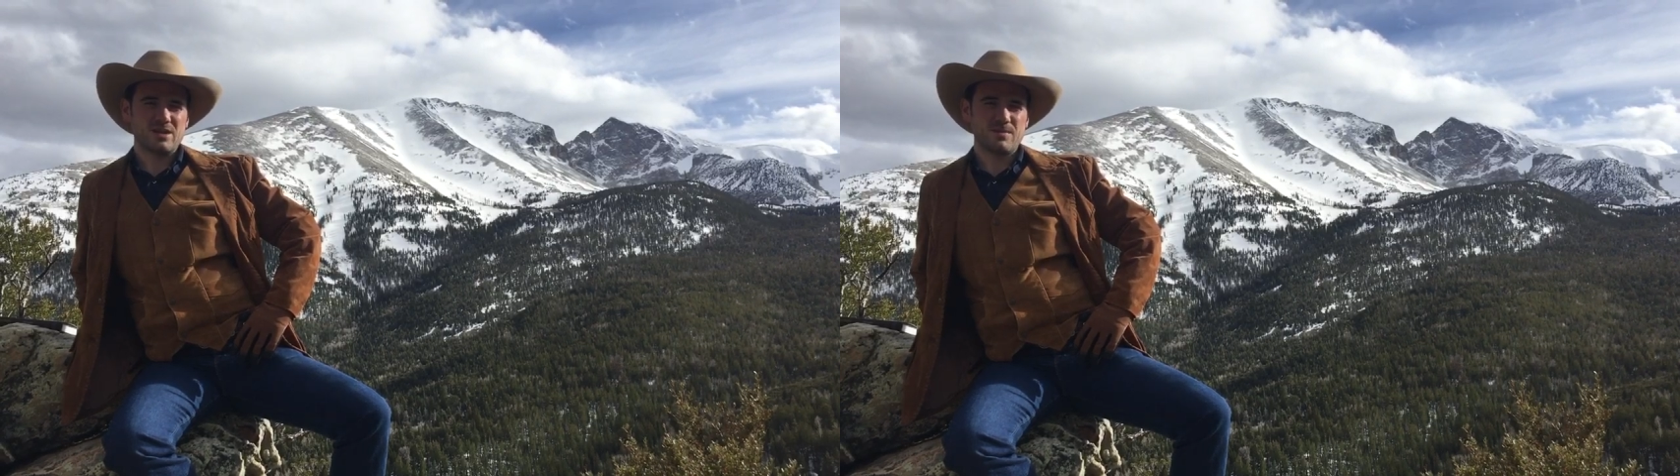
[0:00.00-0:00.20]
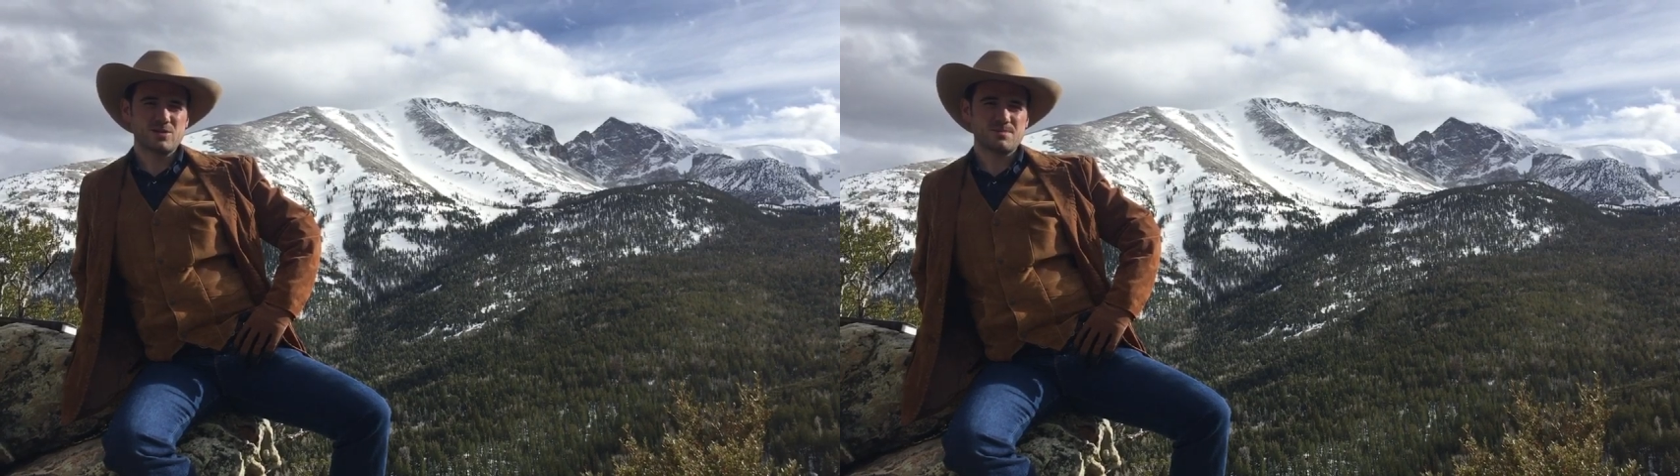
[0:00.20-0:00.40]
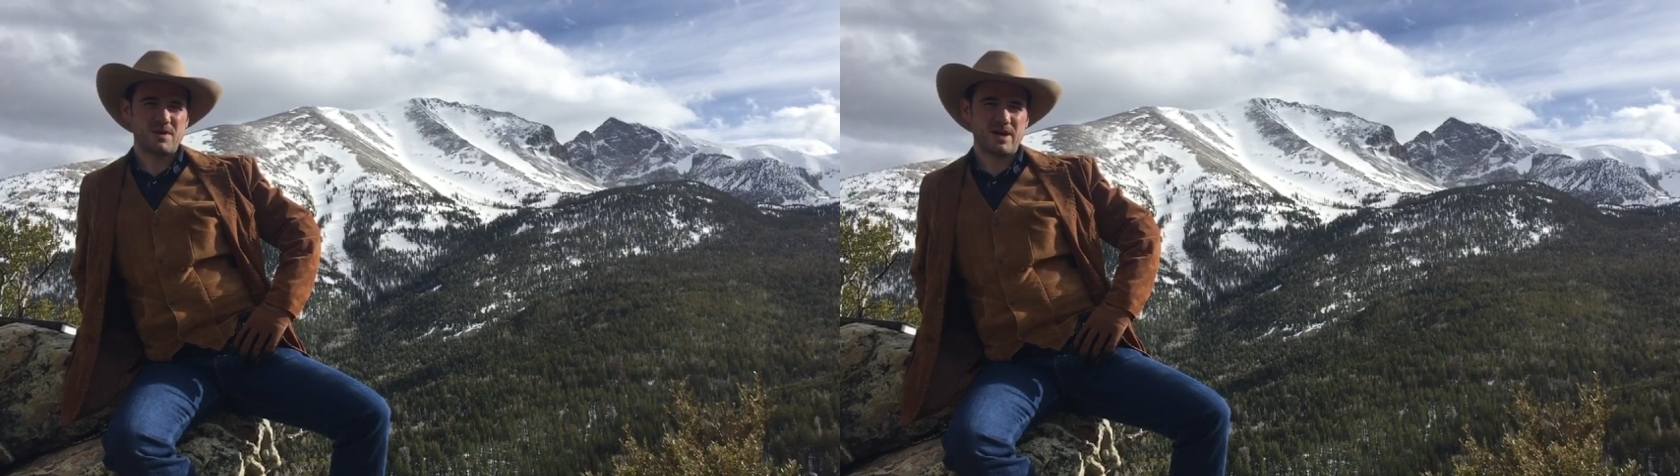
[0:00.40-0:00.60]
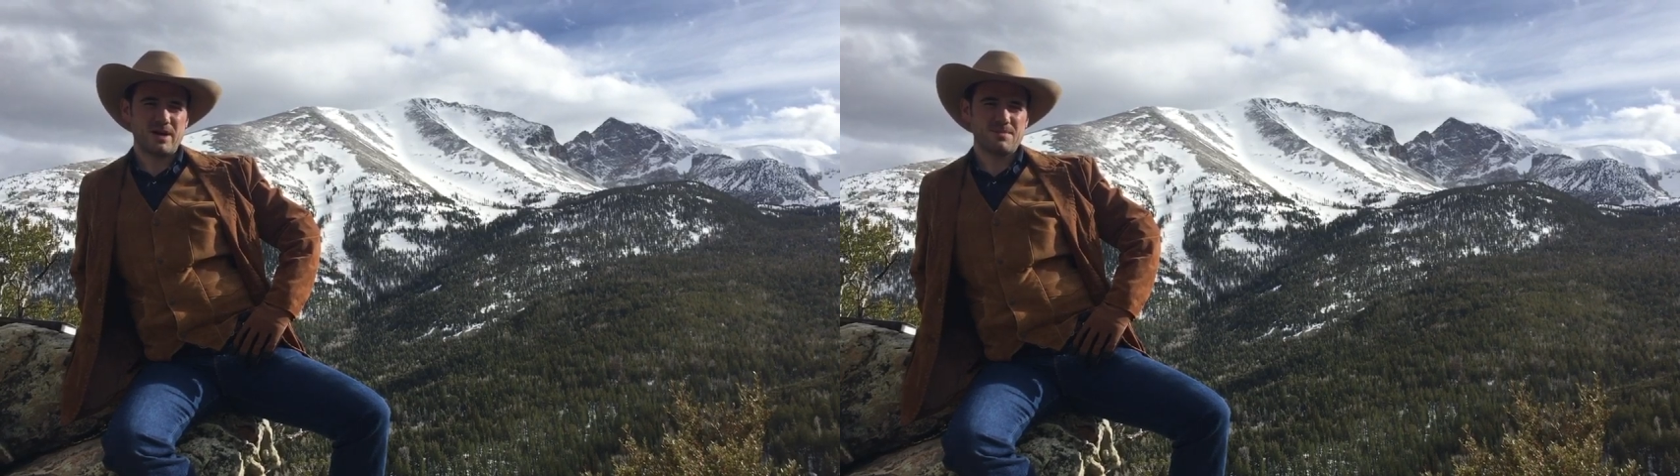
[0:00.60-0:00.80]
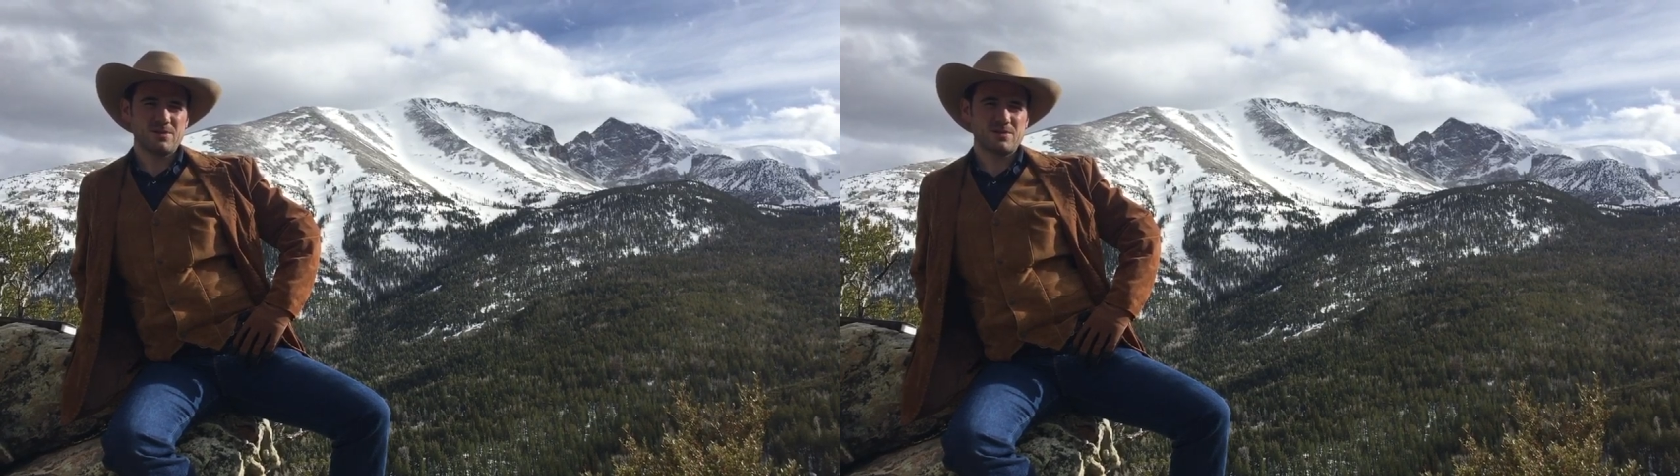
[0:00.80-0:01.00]
the most
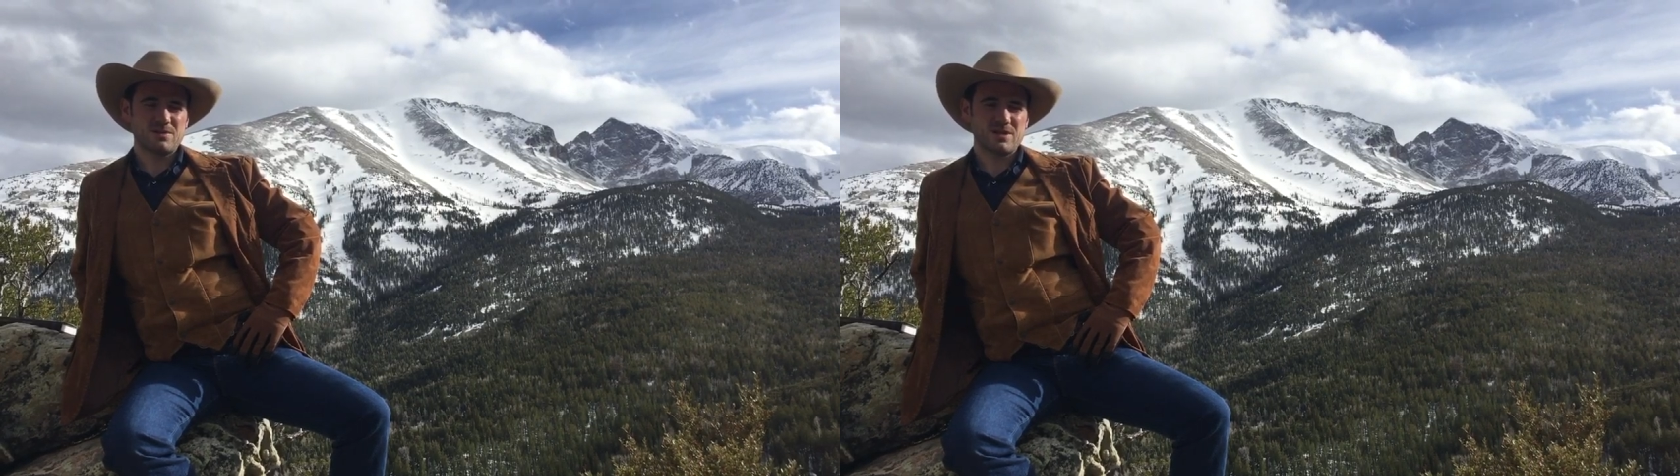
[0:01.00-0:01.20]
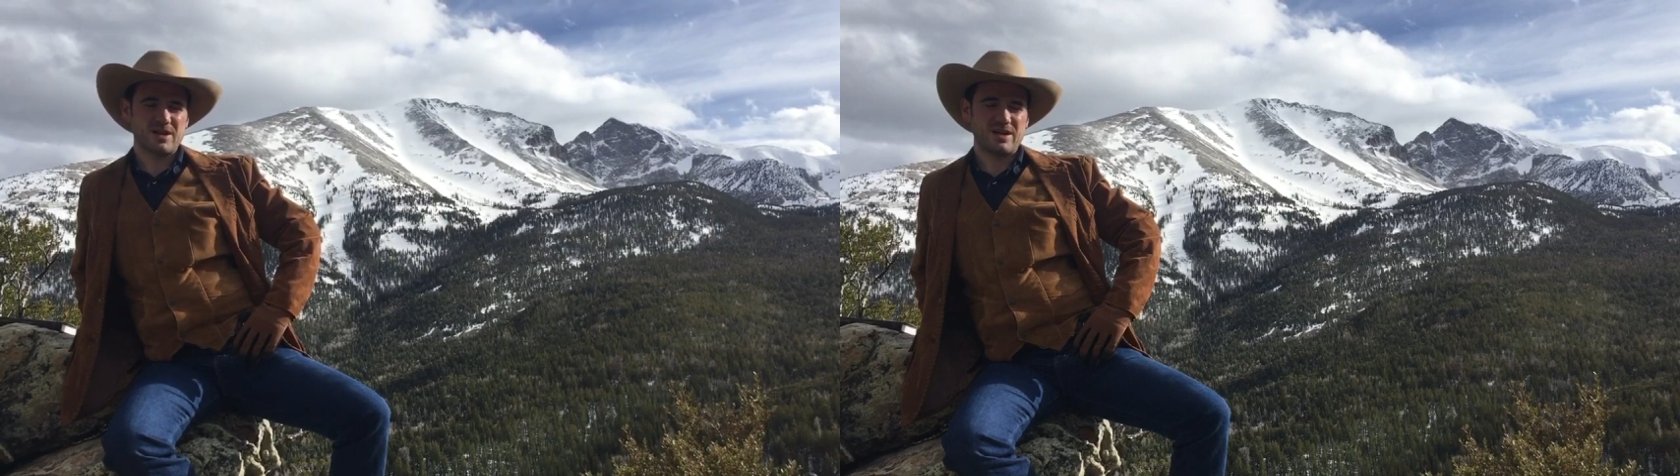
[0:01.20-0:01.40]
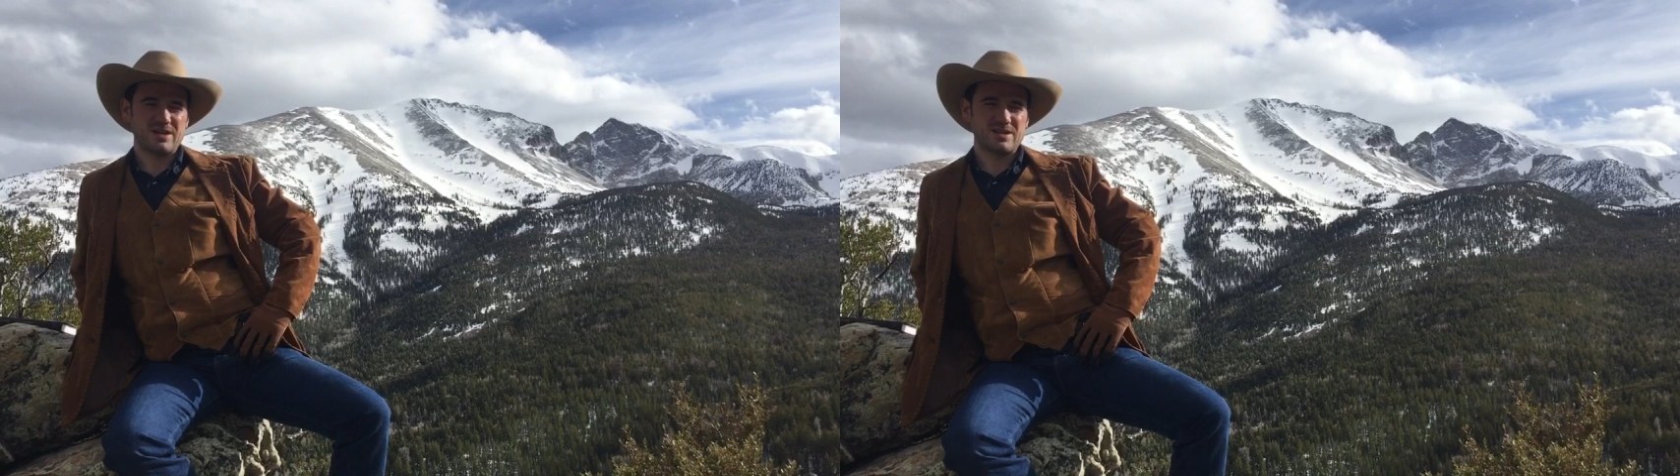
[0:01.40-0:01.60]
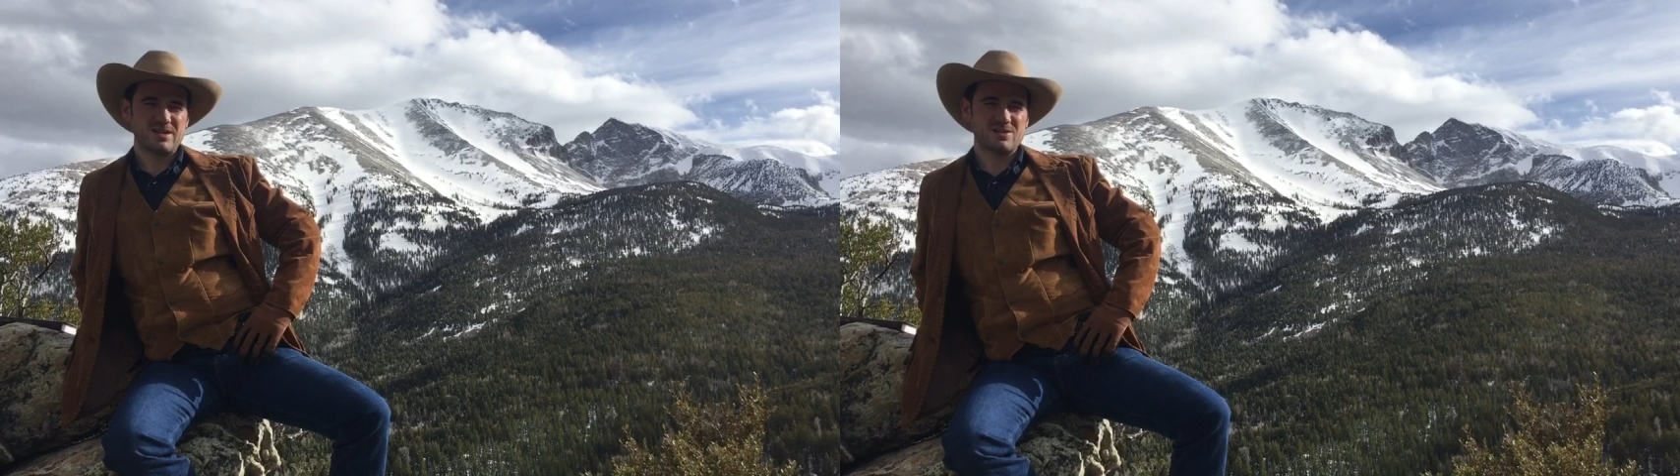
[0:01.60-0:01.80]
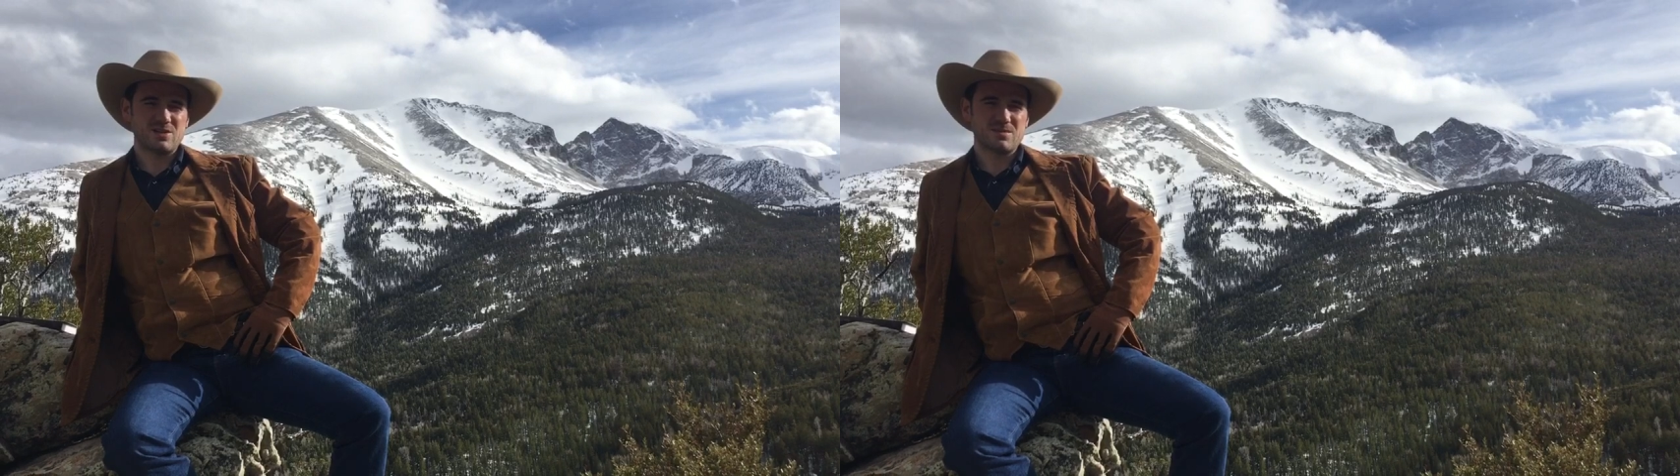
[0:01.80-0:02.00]
popular god
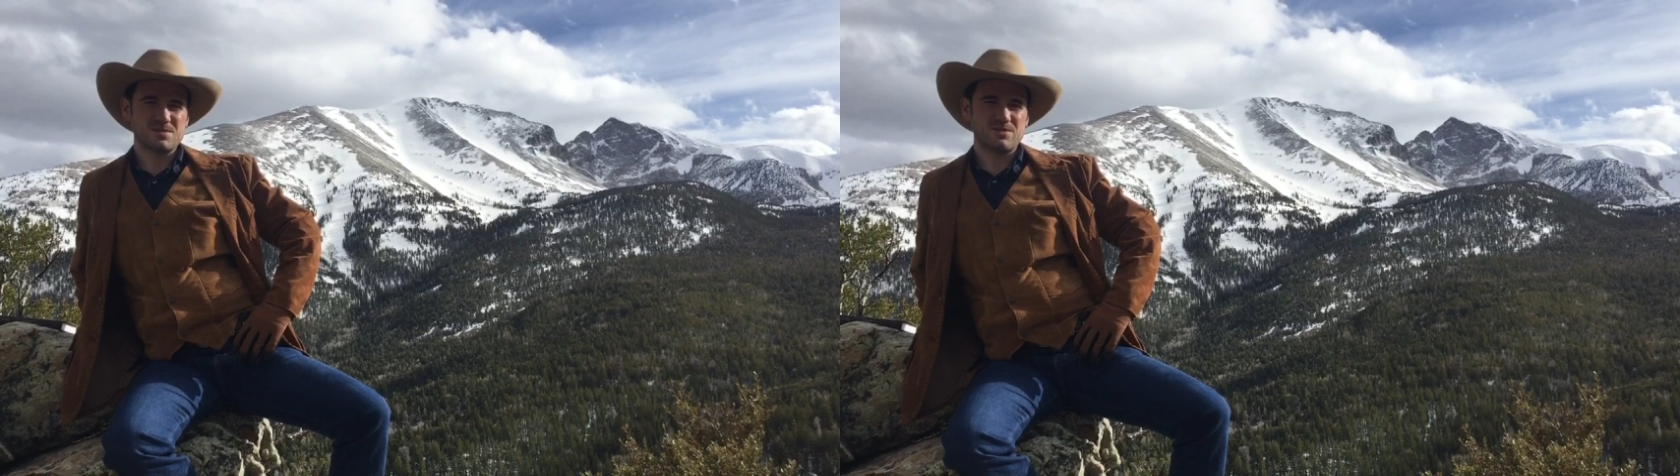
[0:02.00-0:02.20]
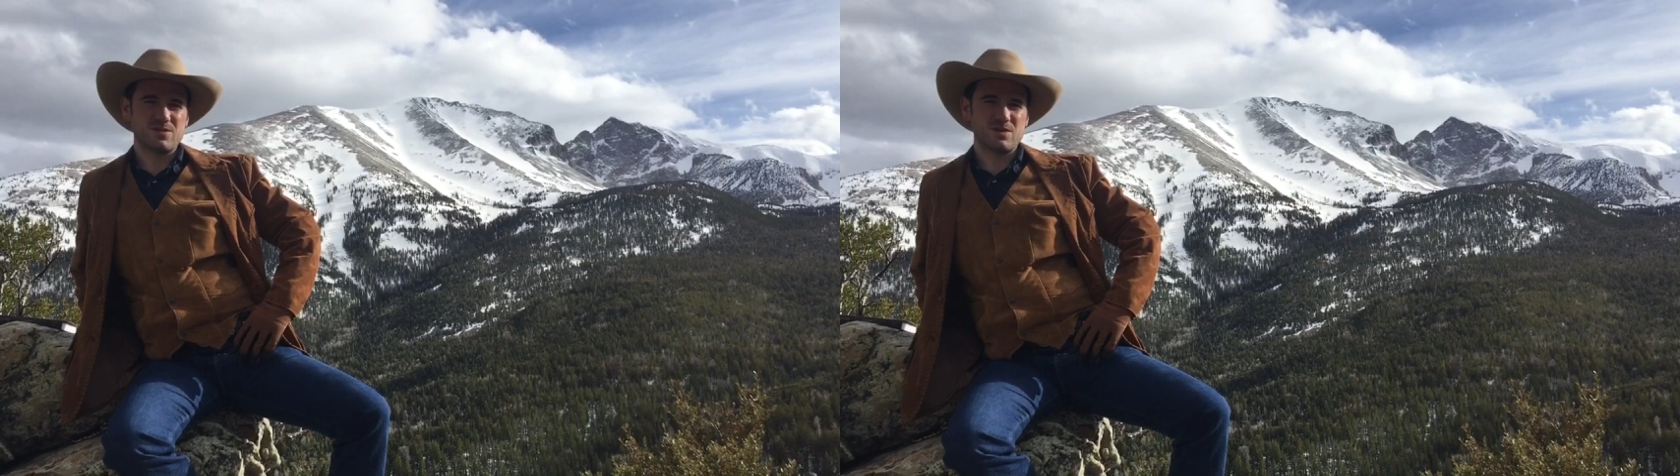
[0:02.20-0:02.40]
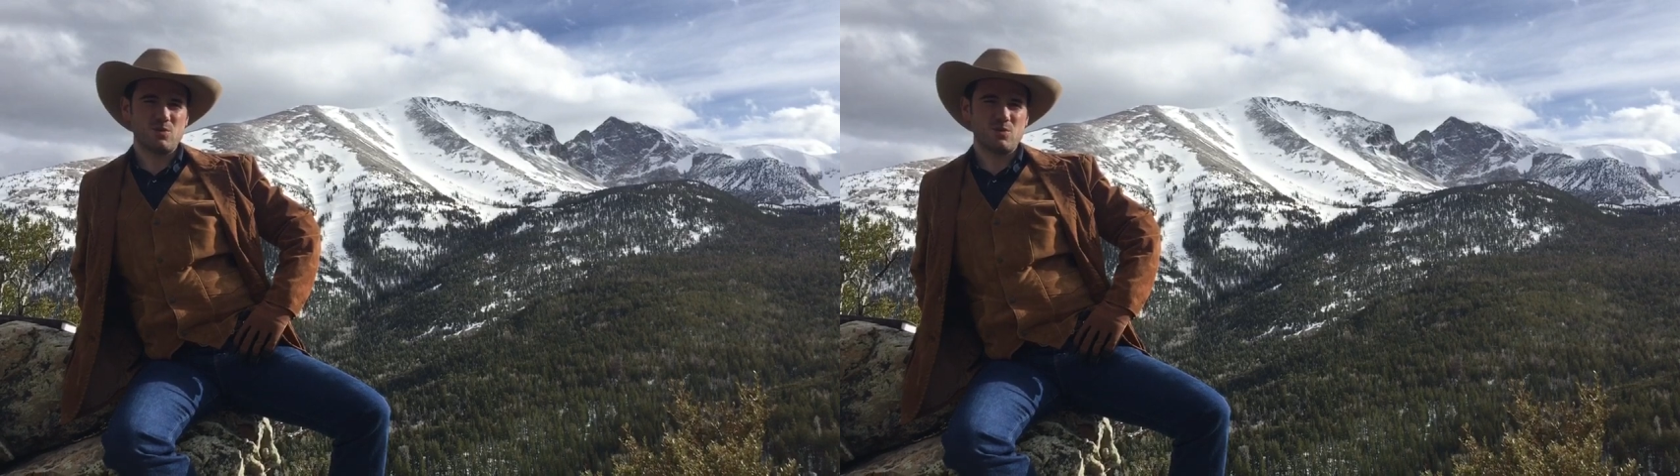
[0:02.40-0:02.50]
in terms of